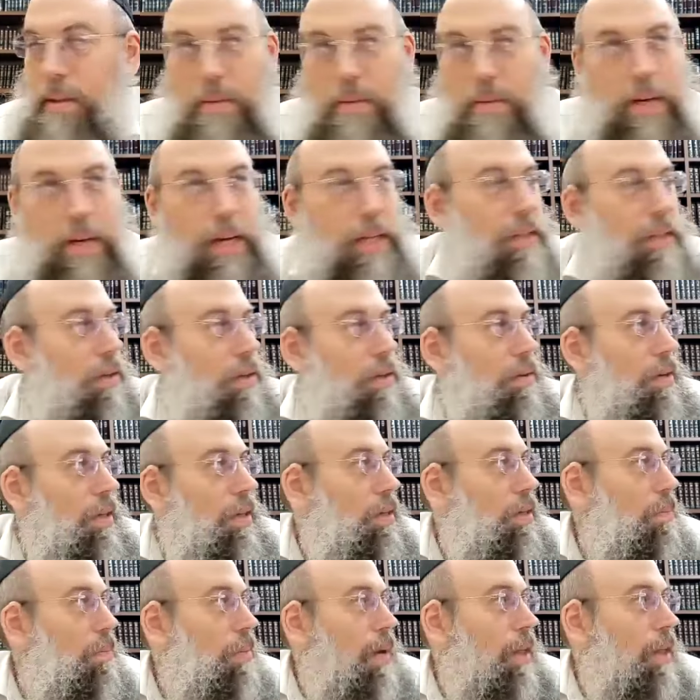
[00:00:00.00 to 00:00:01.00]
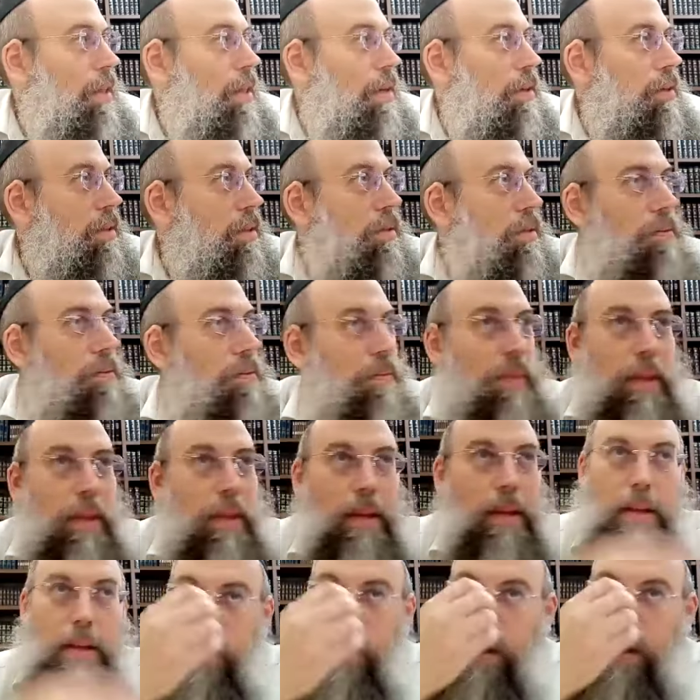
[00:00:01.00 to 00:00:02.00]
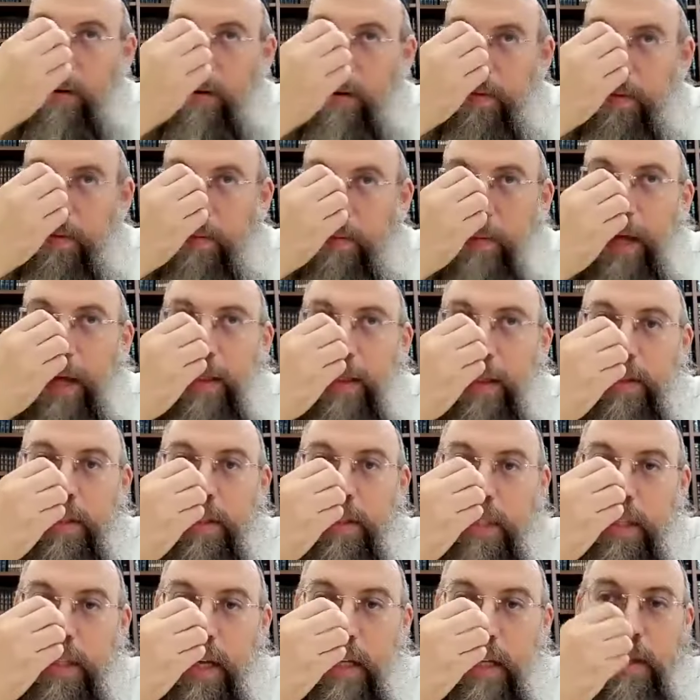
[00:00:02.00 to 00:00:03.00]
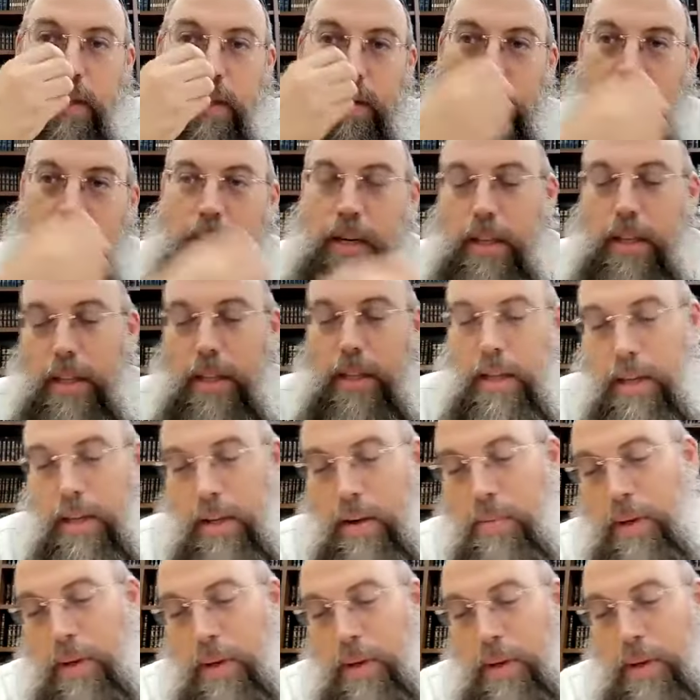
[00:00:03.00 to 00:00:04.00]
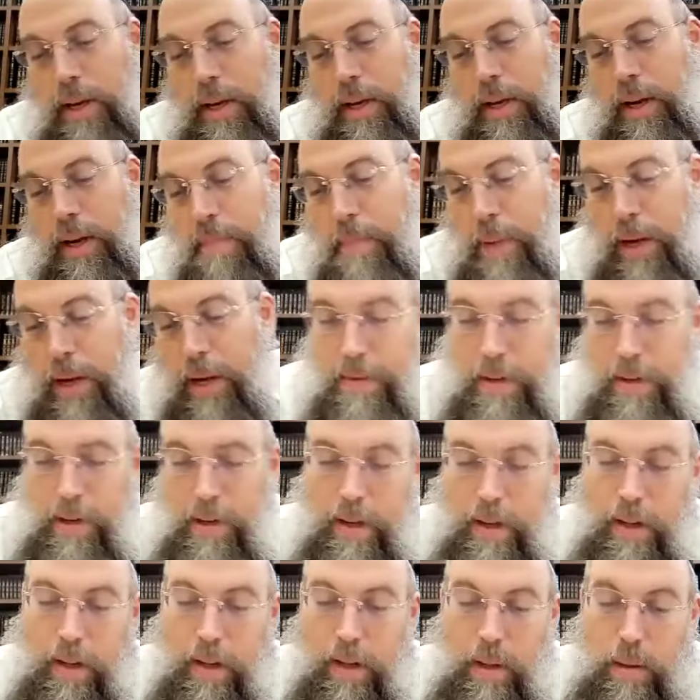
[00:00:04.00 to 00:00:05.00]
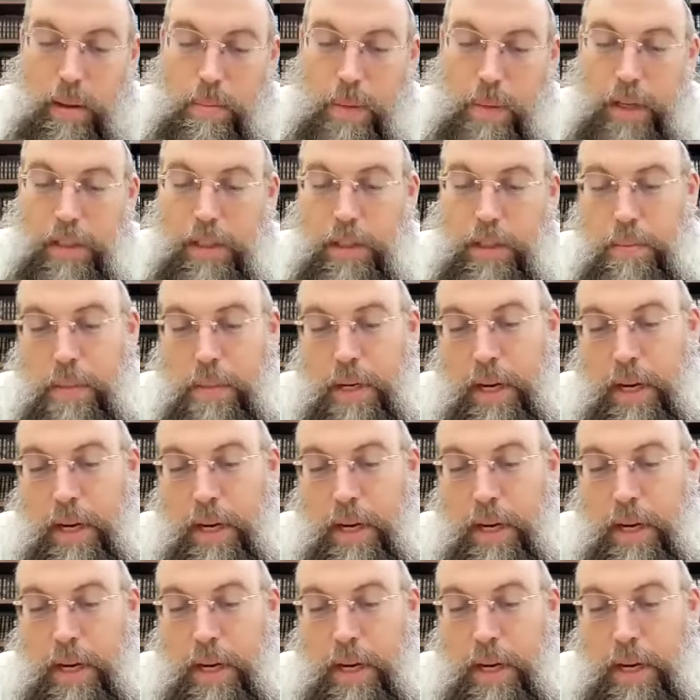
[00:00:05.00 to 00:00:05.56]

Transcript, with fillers: consecrates the bathhouse. Now, if the bathhouse is consecrated, then no one can have benefit. Now, there's